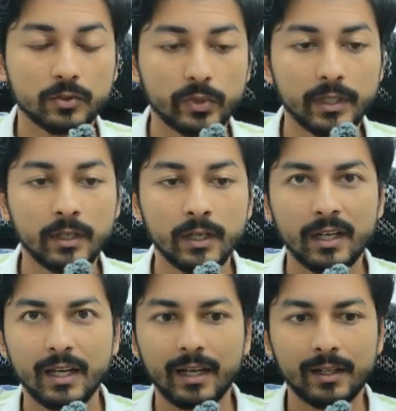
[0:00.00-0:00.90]
screen,
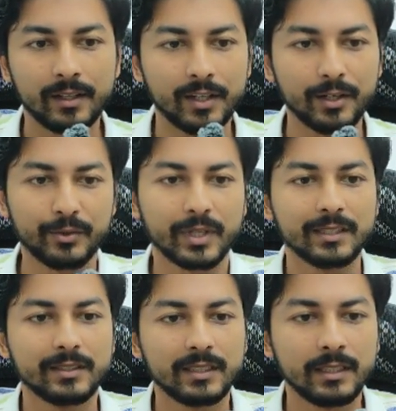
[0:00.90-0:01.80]
and here you
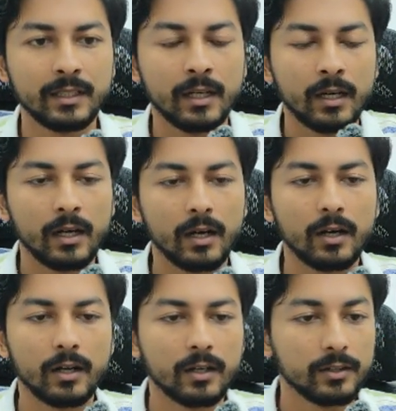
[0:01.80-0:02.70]
can see
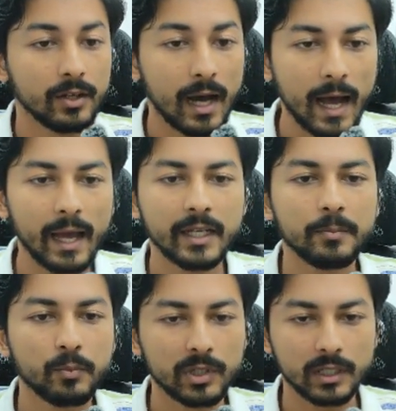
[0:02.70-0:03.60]
the
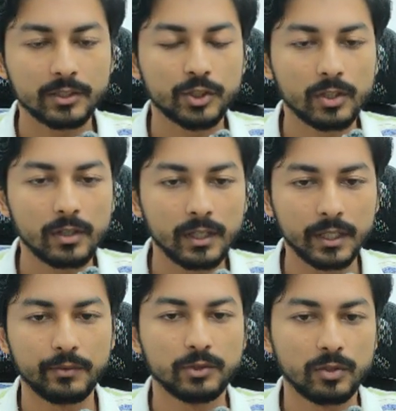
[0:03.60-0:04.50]
high potential
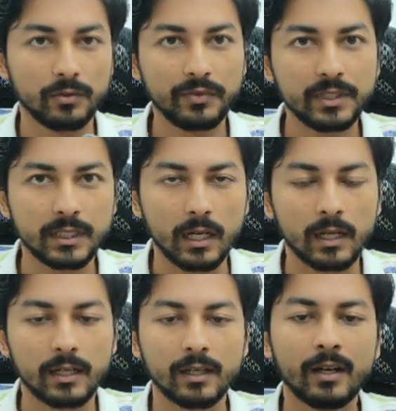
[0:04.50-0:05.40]
individual visa.
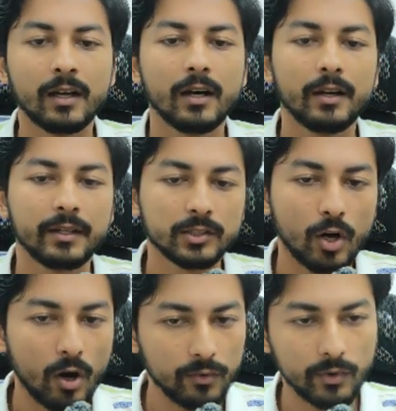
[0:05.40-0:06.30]
It is
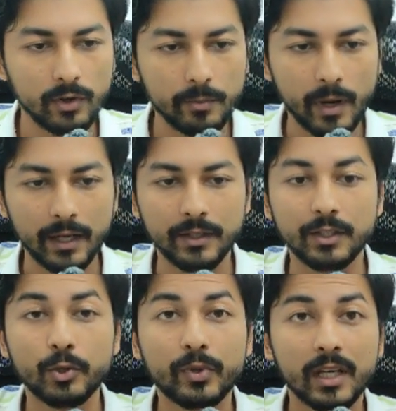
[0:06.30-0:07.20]
offered by the
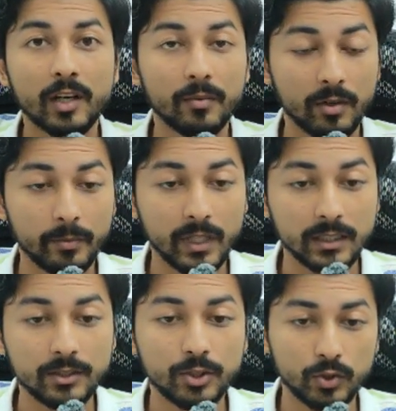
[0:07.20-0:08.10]
UK
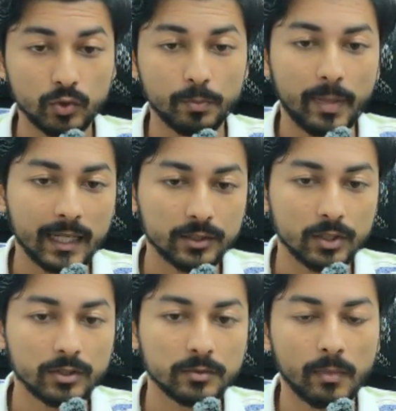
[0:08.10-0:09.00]
government to
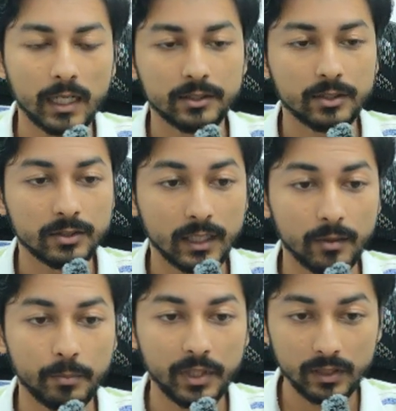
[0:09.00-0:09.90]
bachelor's, master's
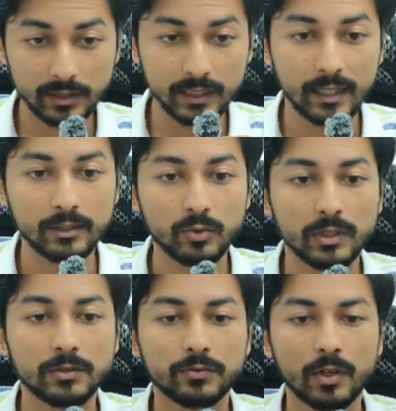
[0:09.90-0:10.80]
and PhD
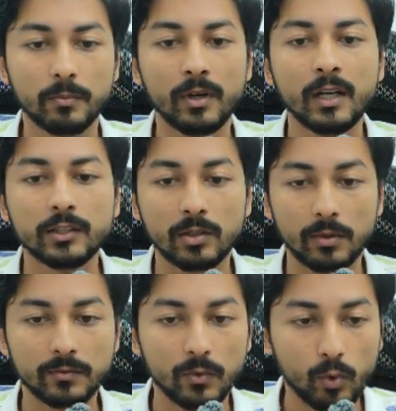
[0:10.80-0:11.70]
graduates from some
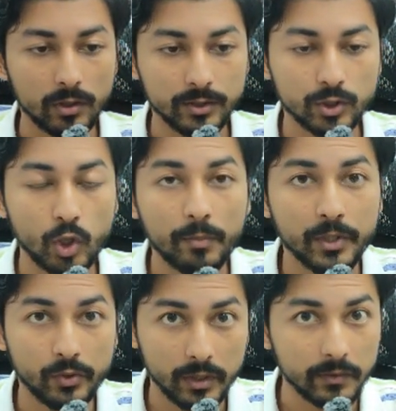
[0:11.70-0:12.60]
of the world's
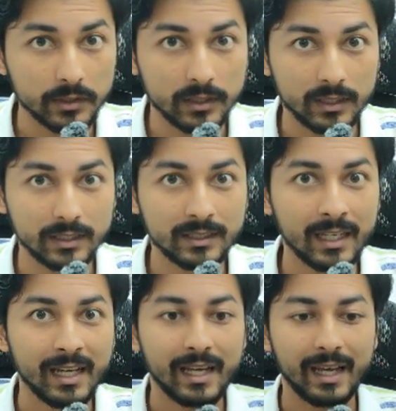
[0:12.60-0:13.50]
top universities,
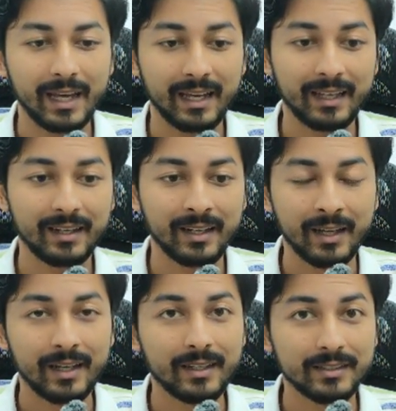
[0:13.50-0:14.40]
and
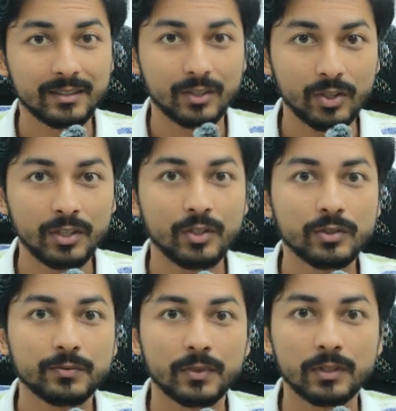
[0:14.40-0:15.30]
it is good
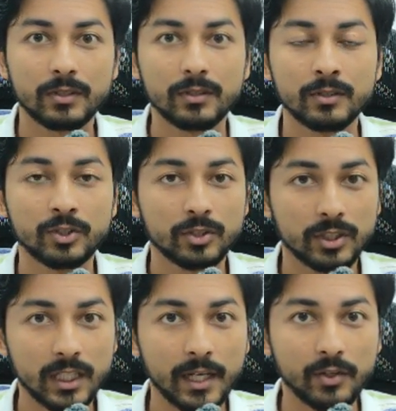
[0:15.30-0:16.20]
news for the
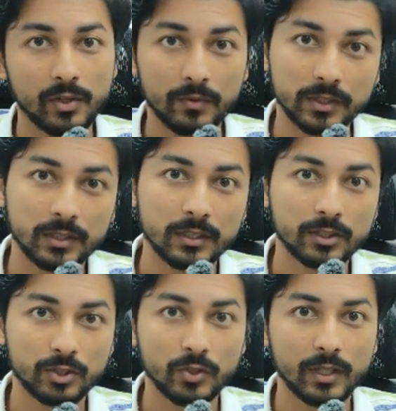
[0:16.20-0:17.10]
Zhejiang University
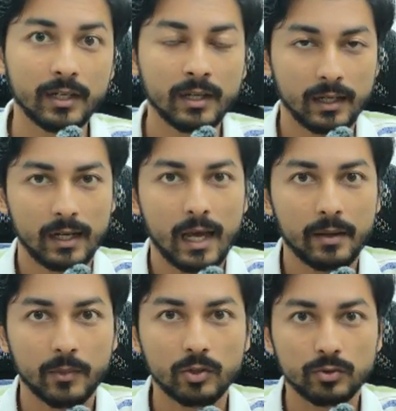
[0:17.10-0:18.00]
student, and
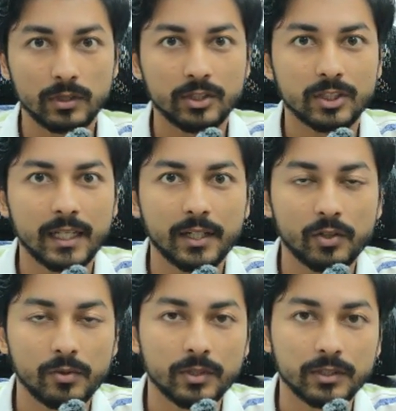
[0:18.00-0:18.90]
I'm also in Zhejiang
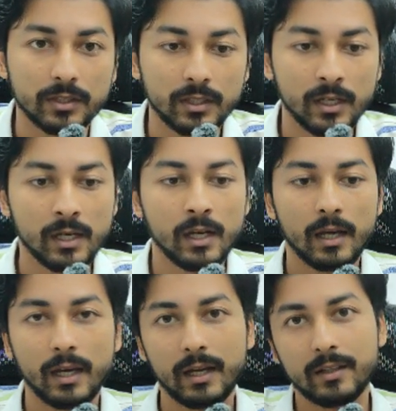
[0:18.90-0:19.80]
University.
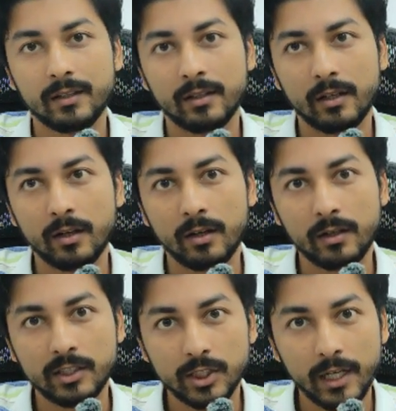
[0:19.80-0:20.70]
And
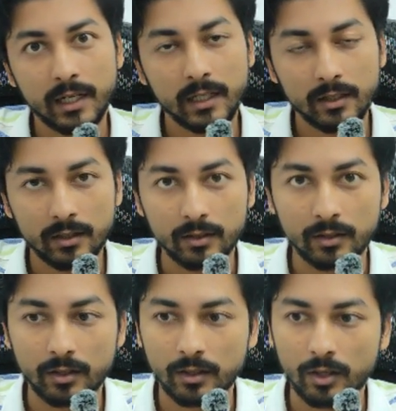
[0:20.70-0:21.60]
in China,
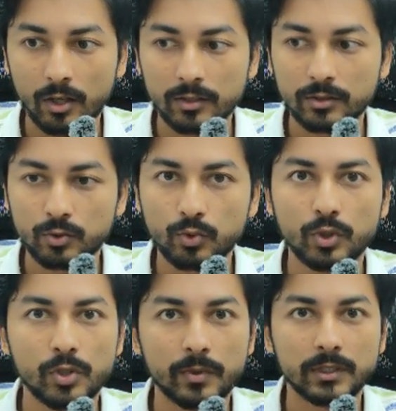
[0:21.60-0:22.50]
the other two
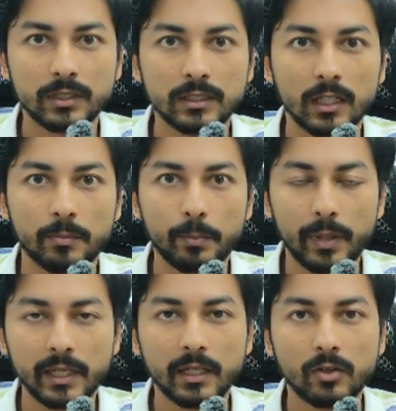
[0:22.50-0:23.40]
universities are
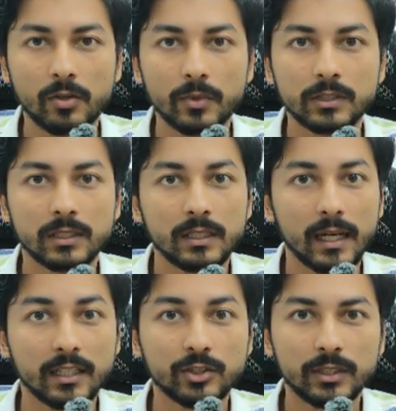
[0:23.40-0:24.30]
Peking University
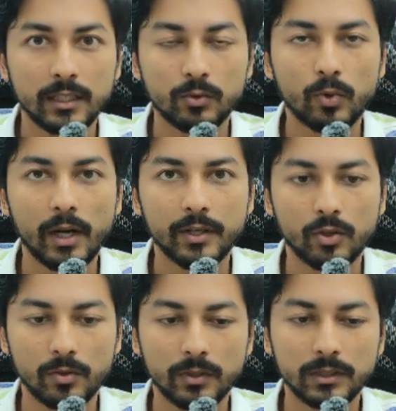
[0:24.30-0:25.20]
and Tsinghua
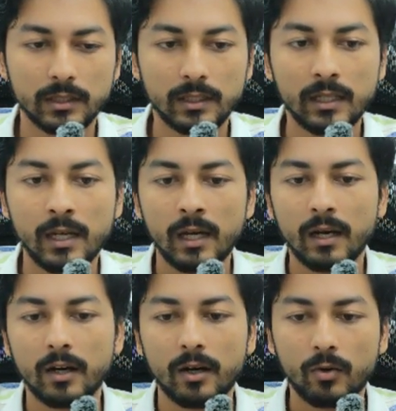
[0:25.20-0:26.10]
University.
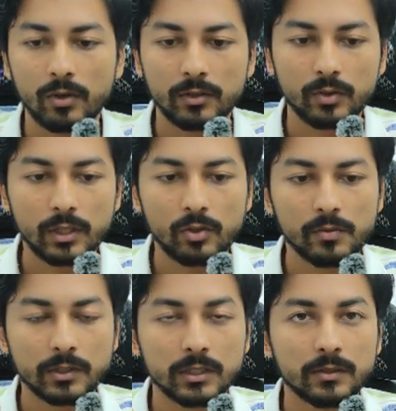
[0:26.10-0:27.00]
Only three
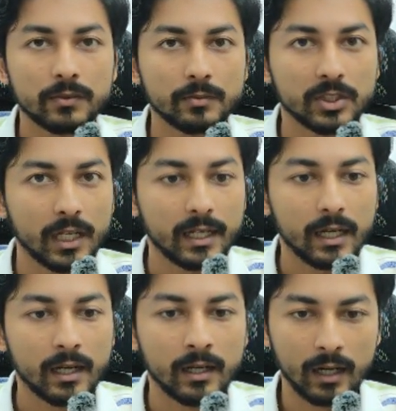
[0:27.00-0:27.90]
universities from
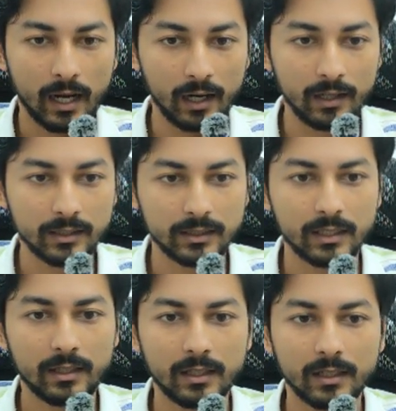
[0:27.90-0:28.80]
China are
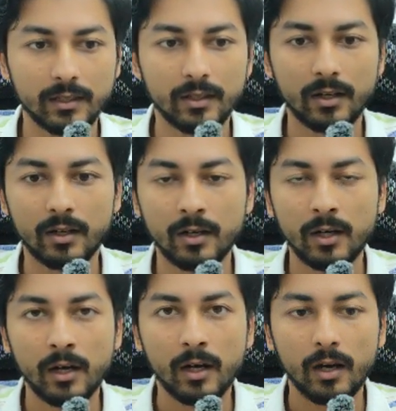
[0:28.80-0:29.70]
listed in the
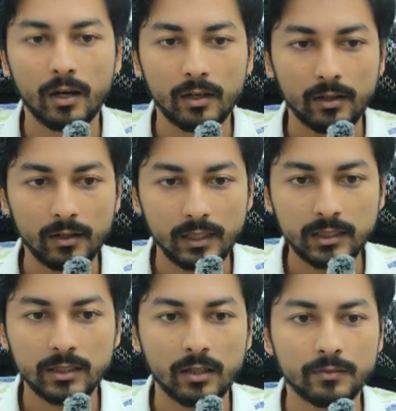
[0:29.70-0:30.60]

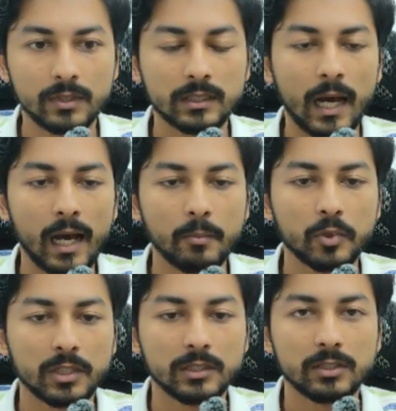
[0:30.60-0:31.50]
list of this high
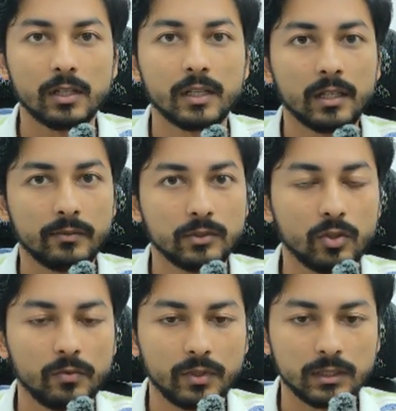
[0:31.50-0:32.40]
potential
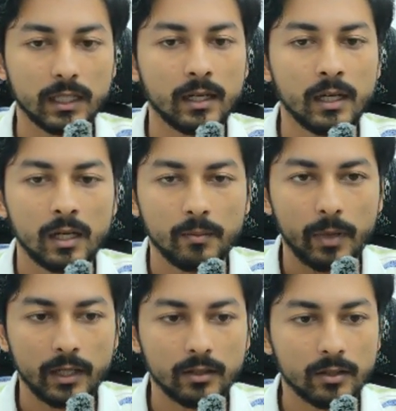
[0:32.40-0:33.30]
individual visa
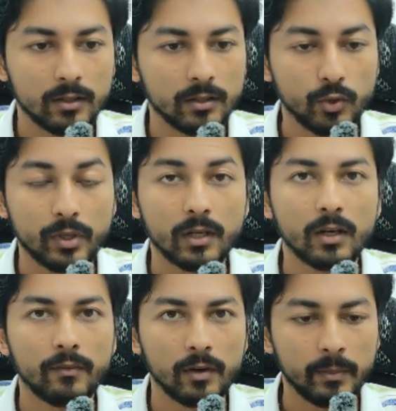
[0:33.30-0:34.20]
by the UK
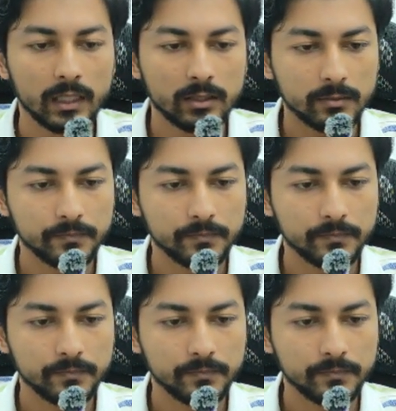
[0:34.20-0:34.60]
government.